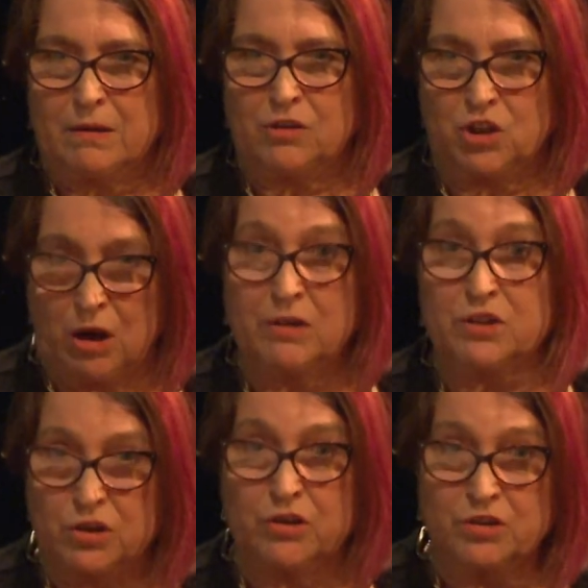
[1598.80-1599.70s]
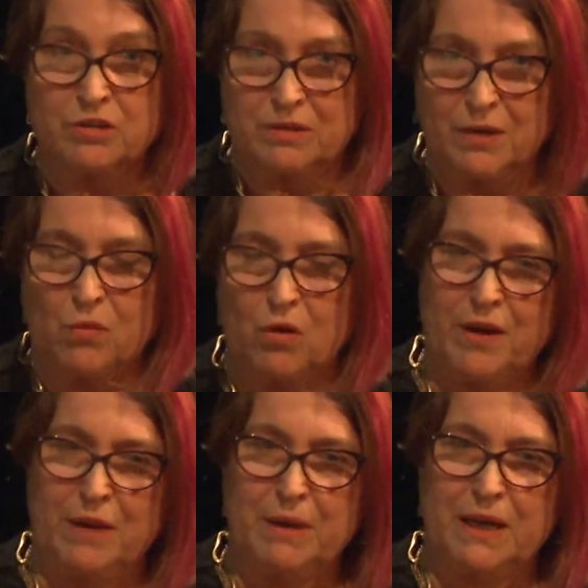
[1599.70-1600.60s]
Childhood and what
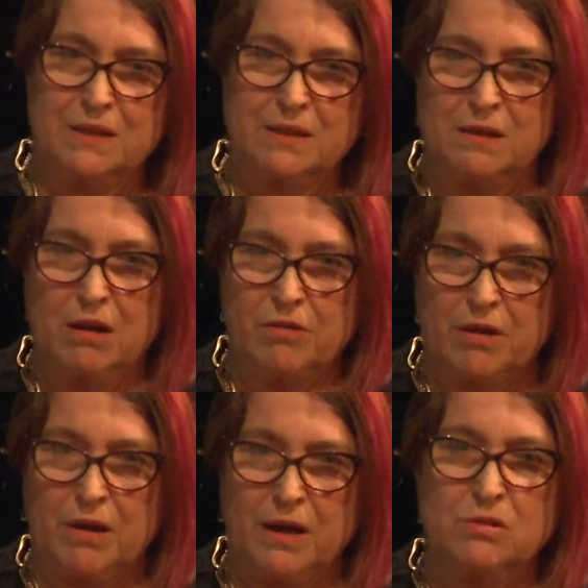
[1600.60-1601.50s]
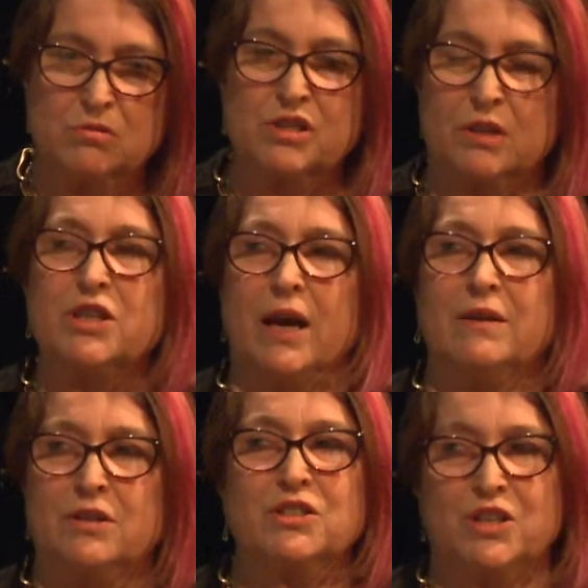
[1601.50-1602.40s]
that means is another, and also
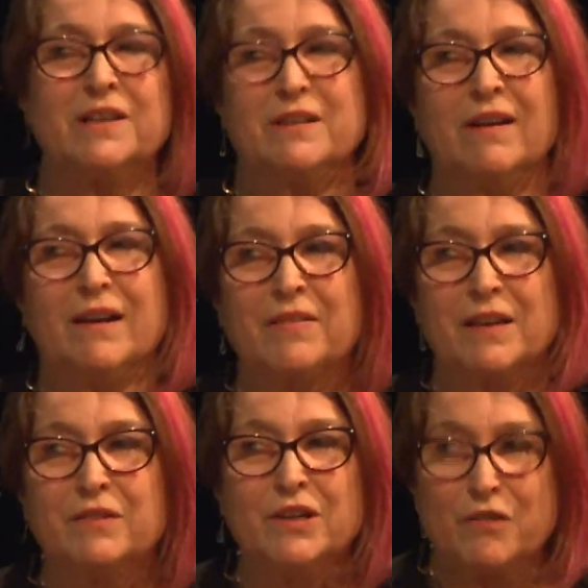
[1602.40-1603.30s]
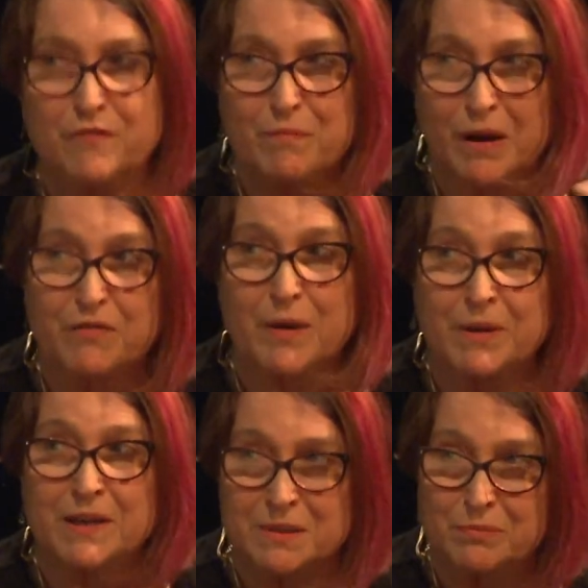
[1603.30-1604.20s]
gender. I think, you know, my
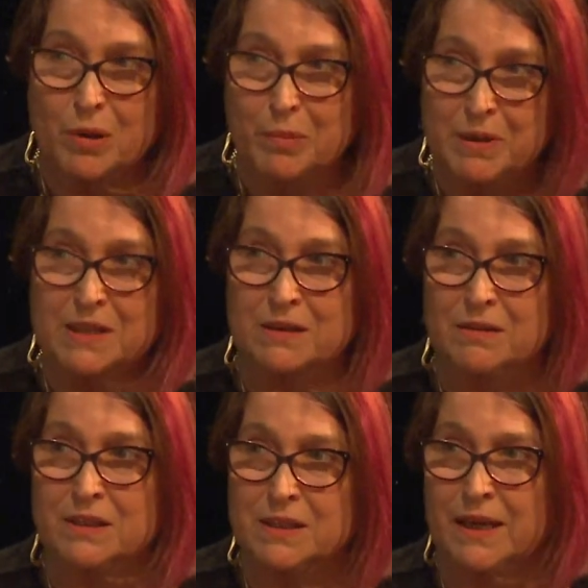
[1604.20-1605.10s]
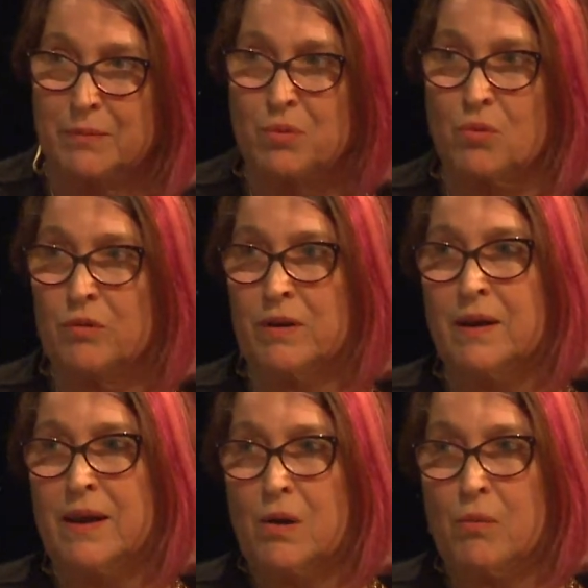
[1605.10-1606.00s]
feminism probably started to get born
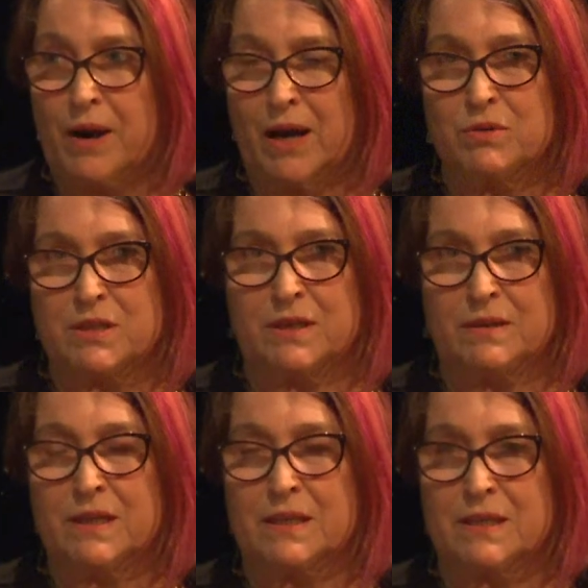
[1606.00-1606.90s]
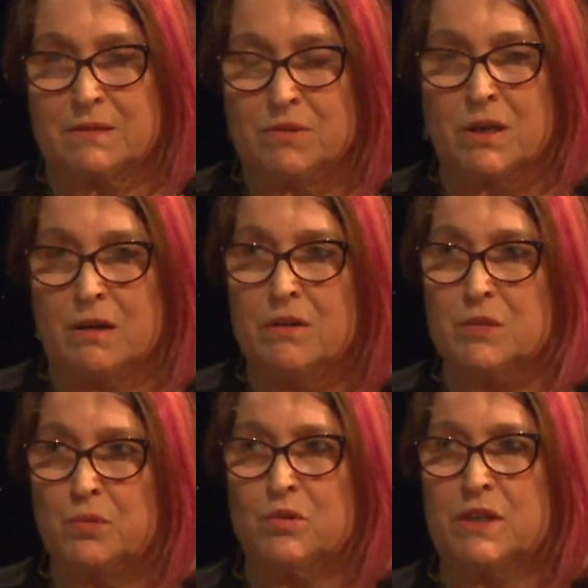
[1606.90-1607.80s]
when I was in this girls'
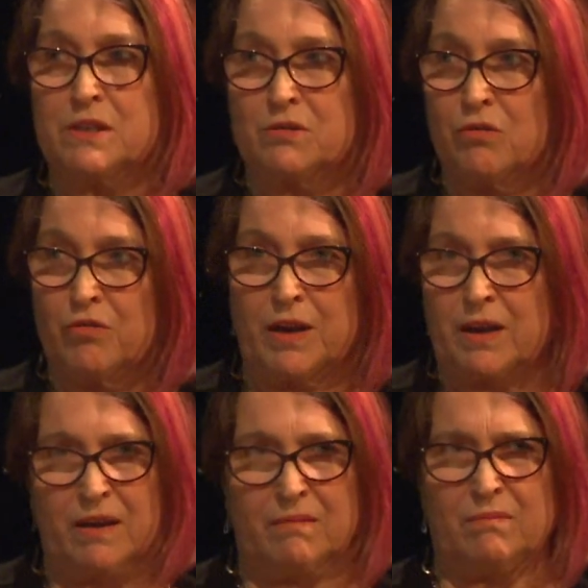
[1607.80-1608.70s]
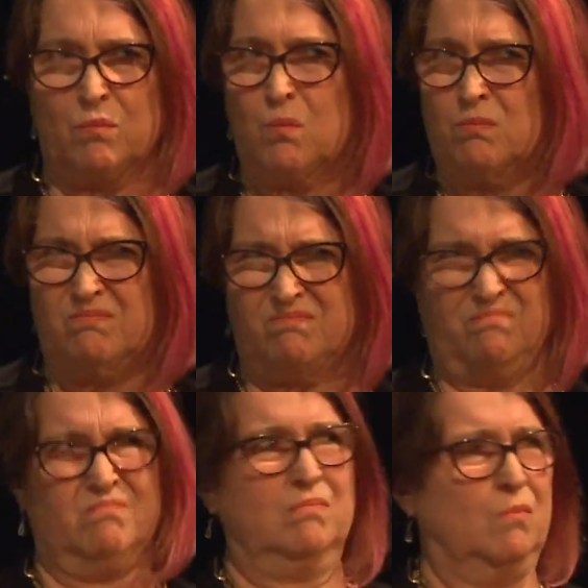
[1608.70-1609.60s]
boarding school thinking,
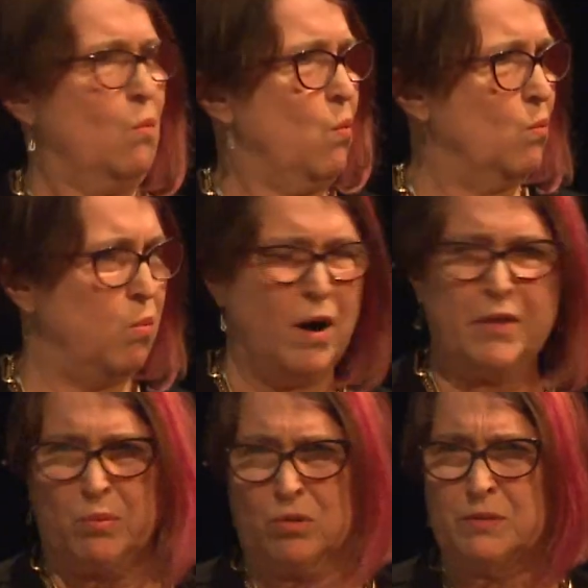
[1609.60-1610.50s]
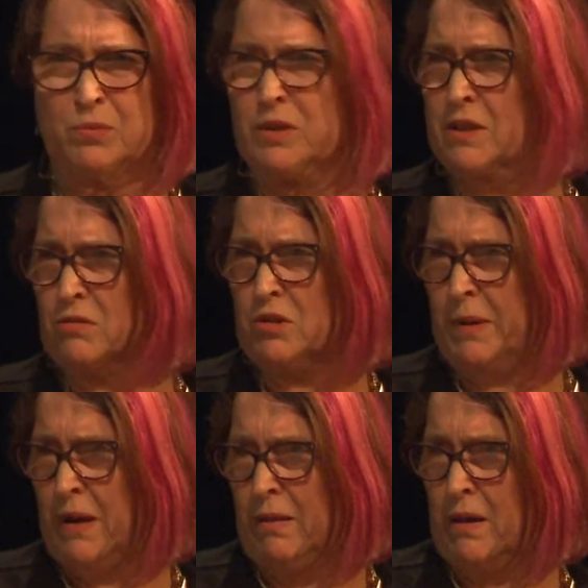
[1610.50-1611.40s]
why are the boys' boarding schools
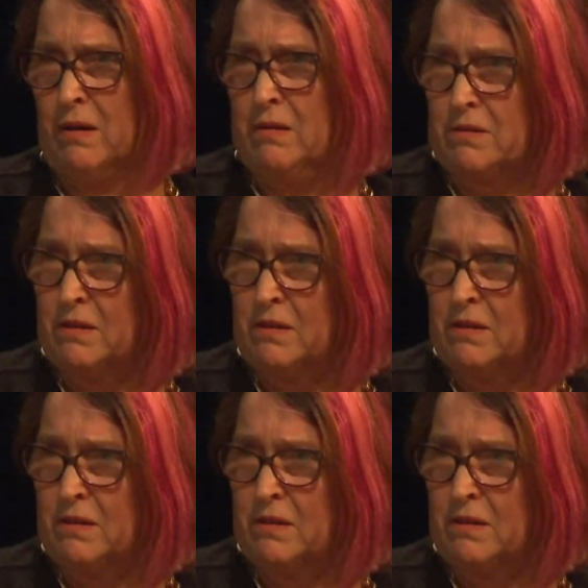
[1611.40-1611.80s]
better than the girls?